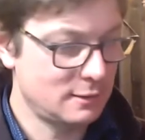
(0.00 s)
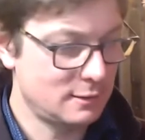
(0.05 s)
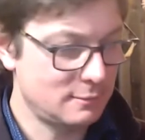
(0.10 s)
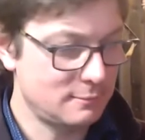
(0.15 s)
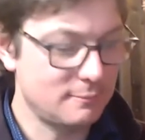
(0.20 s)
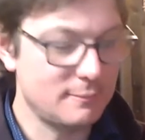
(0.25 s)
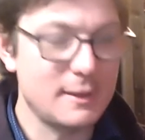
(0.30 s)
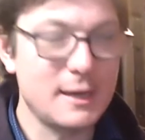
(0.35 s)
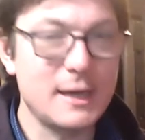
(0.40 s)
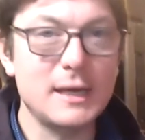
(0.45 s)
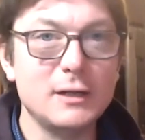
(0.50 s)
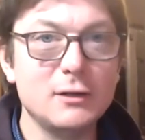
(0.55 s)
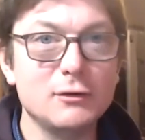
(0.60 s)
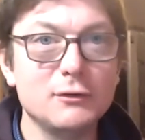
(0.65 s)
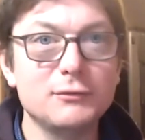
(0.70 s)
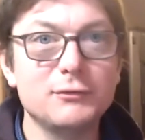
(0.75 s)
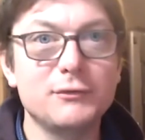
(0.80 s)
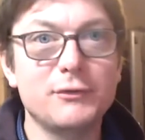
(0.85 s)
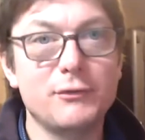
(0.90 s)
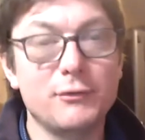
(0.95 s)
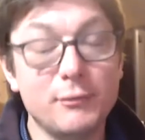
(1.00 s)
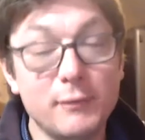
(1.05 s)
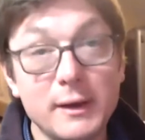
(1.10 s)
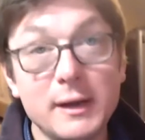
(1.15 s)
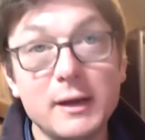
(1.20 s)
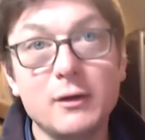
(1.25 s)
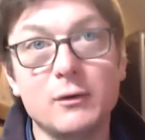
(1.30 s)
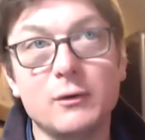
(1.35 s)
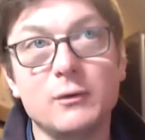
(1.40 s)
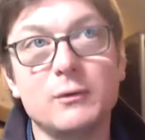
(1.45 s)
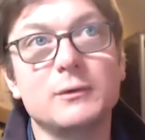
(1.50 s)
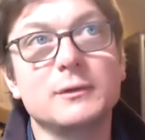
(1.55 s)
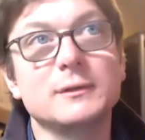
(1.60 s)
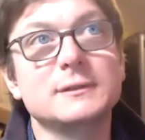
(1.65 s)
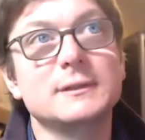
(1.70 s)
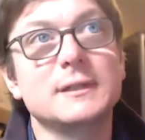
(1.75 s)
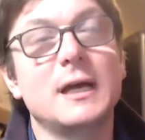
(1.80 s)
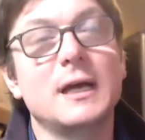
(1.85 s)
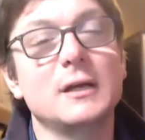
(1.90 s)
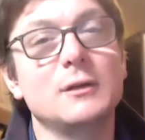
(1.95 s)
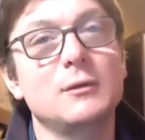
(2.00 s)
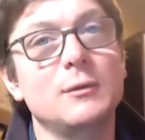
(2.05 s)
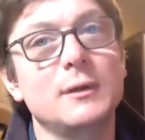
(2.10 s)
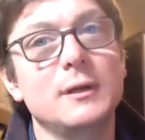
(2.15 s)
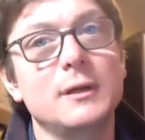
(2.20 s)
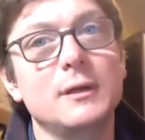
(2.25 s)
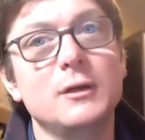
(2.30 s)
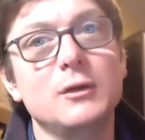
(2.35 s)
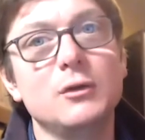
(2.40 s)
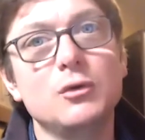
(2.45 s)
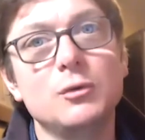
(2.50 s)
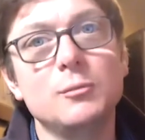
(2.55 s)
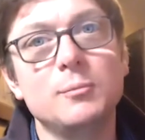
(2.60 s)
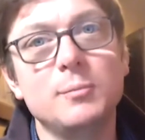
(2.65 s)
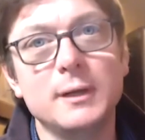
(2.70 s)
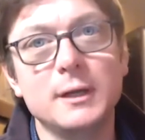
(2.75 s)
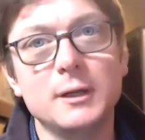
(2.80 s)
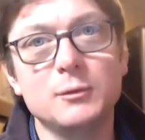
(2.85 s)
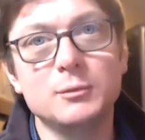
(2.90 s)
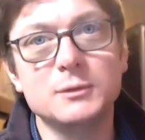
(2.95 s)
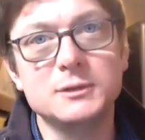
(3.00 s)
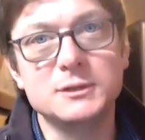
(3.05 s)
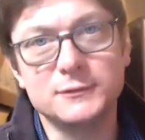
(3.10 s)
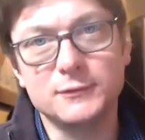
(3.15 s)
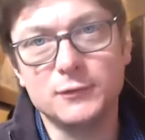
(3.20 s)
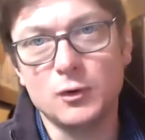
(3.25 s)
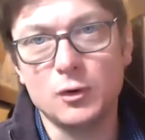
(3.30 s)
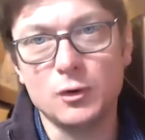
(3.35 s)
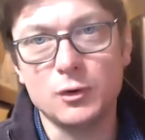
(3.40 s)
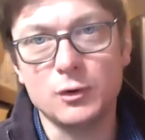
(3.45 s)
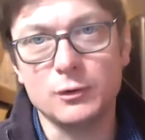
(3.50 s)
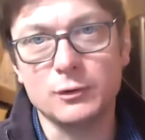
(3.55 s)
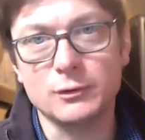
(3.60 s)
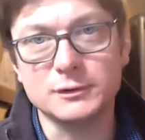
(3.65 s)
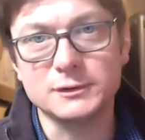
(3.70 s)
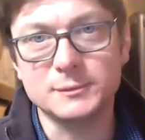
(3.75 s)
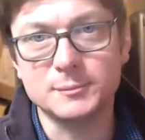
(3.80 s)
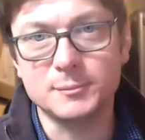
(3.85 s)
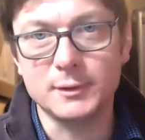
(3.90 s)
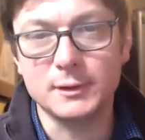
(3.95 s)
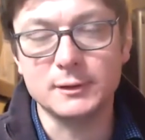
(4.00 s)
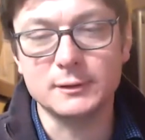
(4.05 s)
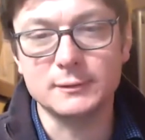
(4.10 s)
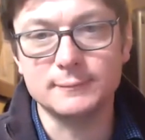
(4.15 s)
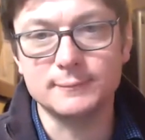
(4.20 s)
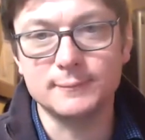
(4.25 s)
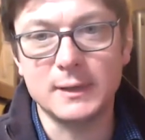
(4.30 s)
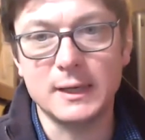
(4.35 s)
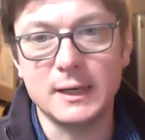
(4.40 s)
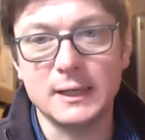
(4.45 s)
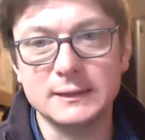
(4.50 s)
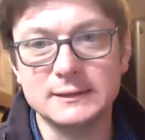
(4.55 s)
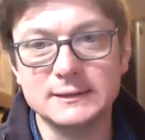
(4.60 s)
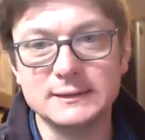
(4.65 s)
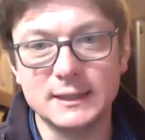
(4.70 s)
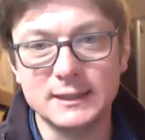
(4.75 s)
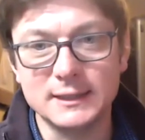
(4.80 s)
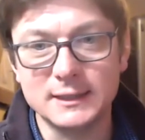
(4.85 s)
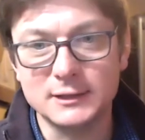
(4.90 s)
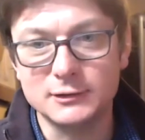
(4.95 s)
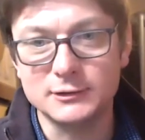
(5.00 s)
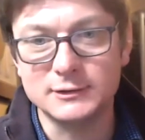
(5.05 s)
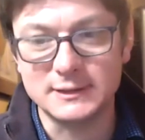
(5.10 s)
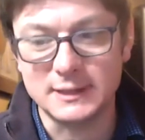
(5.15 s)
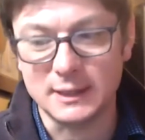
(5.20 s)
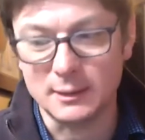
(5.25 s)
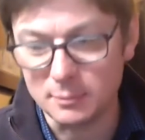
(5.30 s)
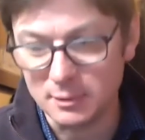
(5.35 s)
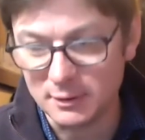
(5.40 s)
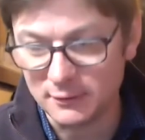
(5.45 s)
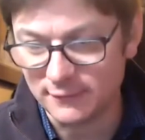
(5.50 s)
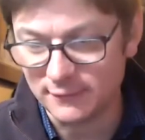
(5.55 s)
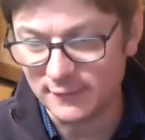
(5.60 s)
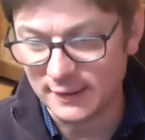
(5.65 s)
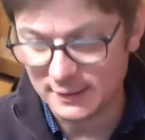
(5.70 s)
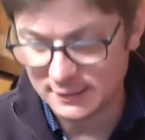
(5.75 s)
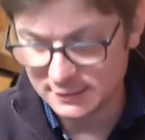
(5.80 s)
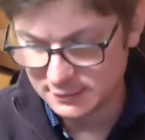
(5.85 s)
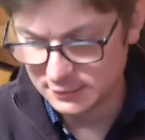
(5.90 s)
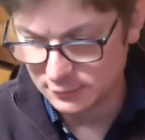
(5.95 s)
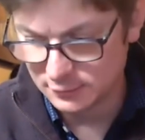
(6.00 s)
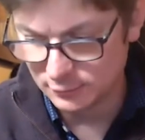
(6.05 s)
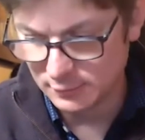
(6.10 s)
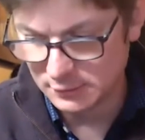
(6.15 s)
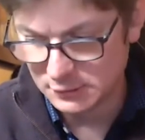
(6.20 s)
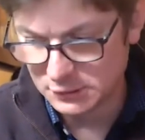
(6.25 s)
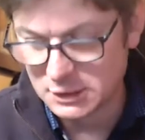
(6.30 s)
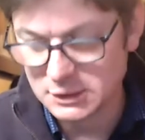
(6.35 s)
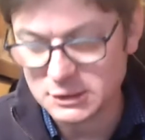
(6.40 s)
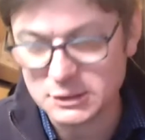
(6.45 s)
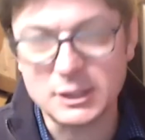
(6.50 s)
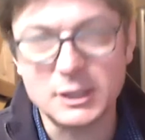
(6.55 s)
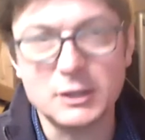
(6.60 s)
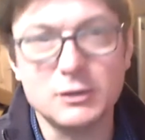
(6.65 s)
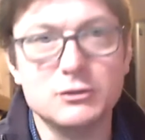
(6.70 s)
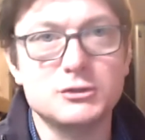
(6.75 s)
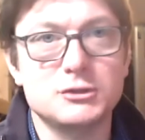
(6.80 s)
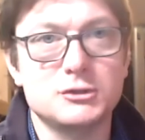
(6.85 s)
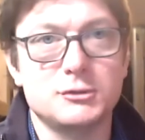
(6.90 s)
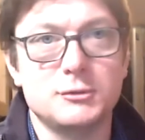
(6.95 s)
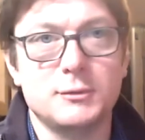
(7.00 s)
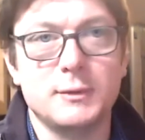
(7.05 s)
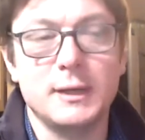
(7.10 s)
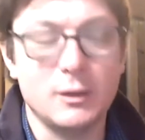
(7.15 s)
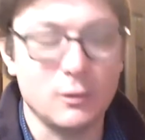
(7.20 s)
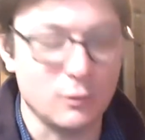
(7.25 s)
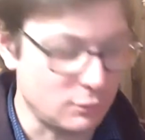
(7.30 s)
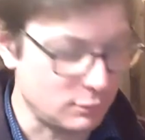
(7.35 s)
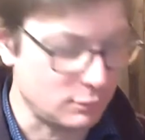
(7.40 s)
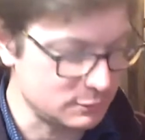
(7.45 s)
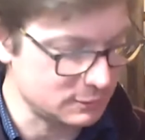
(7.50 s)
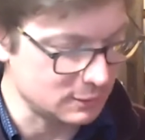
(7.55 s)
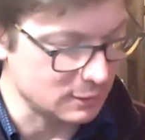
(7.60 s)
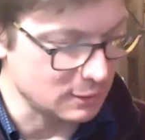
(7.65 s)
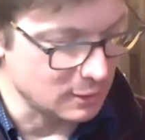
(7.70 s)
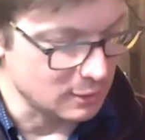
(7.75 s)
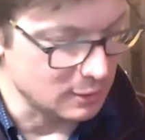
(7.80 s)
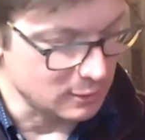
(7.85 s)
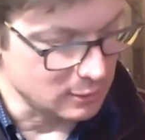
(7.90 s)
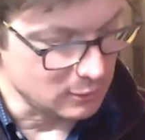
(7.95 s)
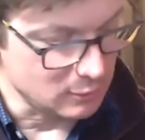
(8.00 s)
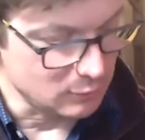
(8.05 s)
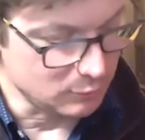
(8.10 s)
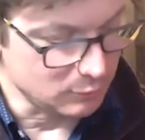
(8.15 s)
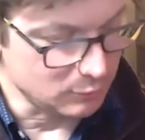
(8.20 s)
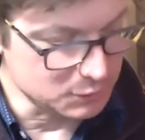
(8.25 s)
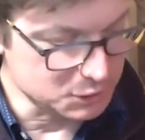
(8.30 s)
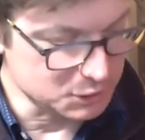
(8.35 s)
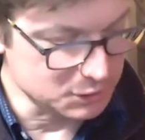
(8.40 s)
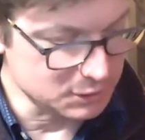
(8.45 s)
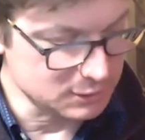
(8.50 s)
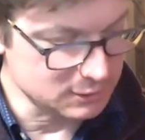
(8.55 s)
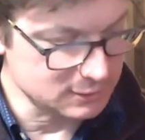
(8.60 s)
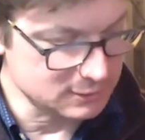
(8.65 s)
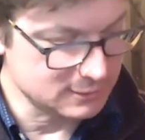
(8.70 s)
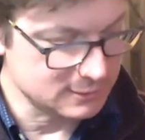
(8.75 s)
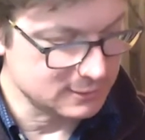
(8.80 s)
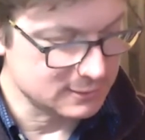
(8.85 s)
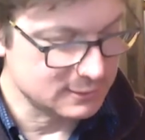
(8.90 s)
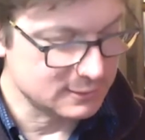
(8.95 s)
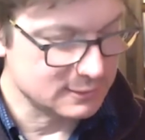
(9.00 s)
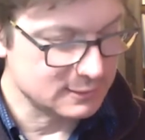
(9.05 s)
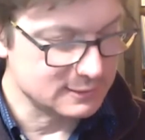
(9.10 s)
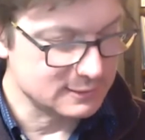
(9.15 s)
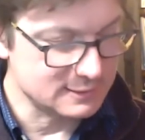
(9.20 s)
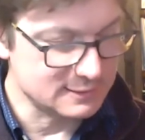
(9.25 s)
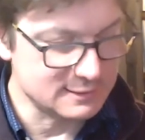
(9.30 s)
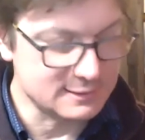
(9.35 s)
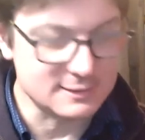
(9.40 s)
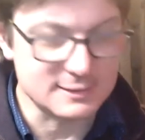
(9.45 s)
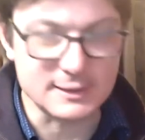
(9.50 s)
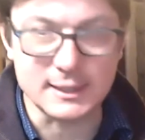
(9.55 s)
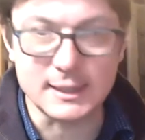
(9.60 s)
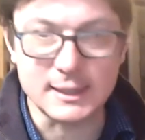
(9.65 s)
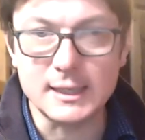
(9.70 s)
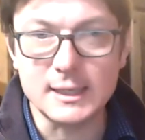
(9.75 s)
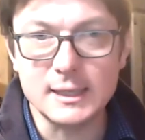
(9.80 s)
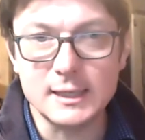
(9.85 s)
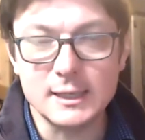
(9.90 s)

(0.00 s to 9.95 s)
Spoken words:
made of 3 chords. Actually, you could play it with 4 chords, but I decided to simplify it. So we're just gonna use 3 chords, which is C, A